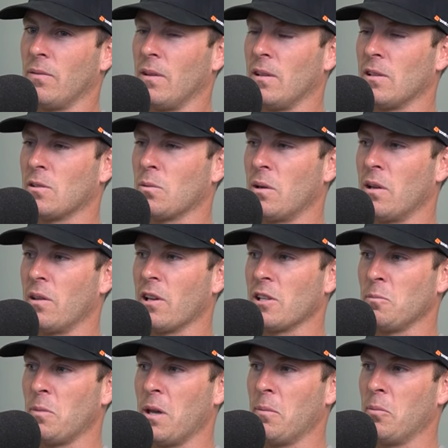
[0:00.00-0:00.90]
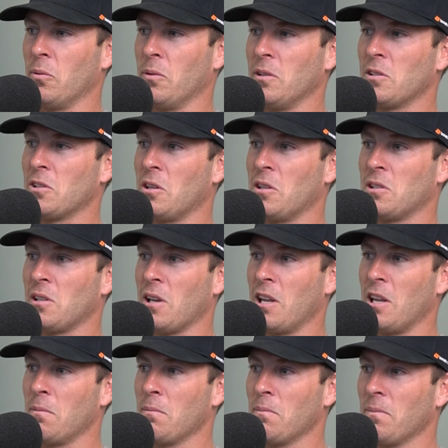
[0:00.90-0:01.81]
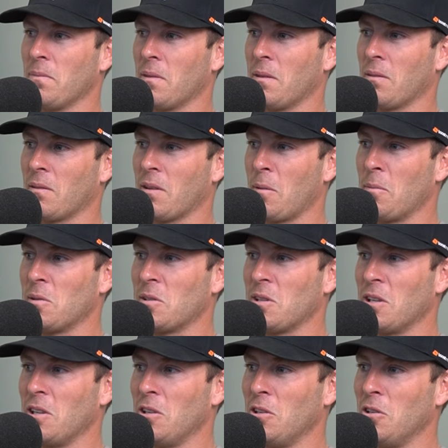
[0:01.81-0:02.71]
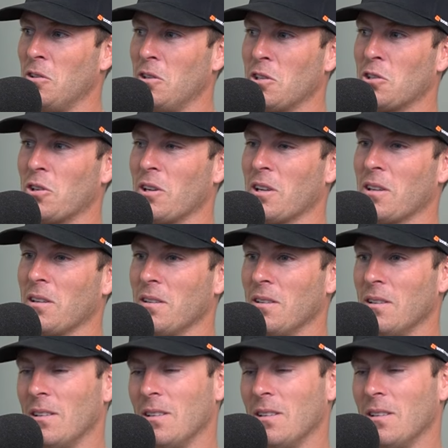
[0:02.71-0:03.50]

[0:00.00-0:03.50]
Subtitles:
there's 20,000 people inside the stadium that come to see you do this trick.